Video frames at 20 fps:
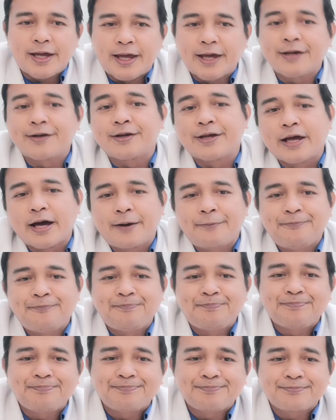area.
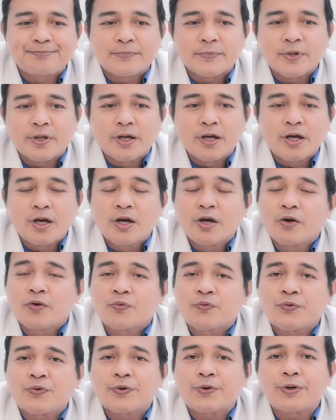
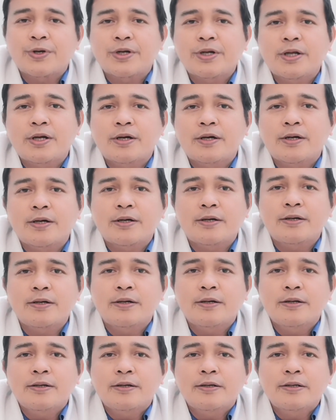For
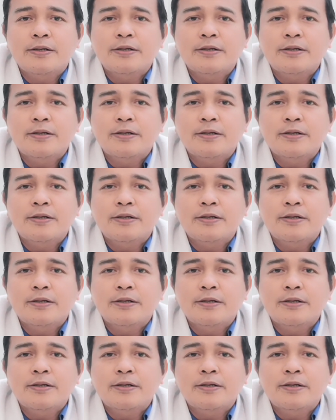the